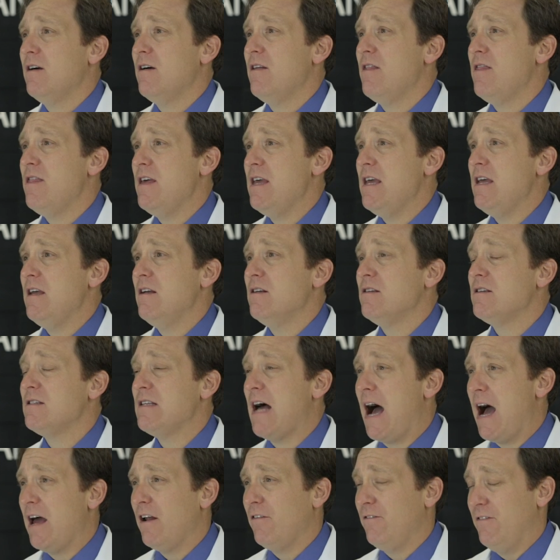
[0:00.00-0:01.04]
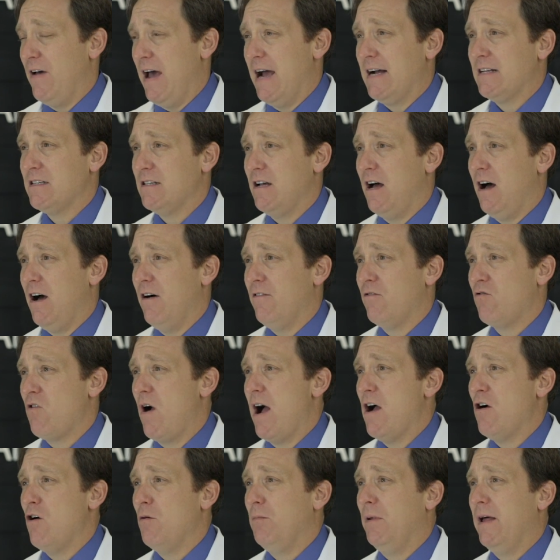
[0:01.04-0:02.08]
The side effects of
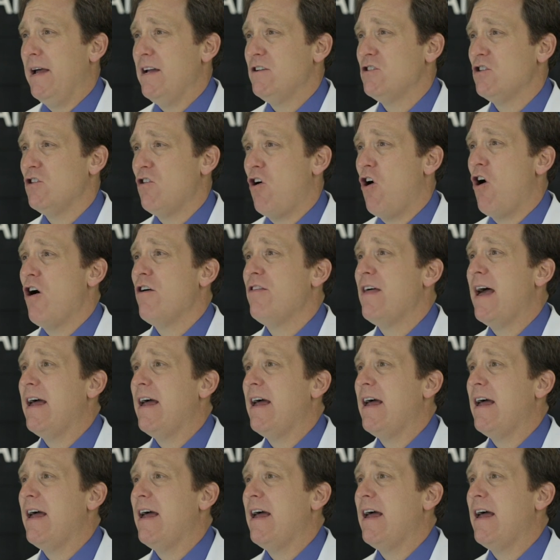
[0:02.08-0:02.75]
cryoablation are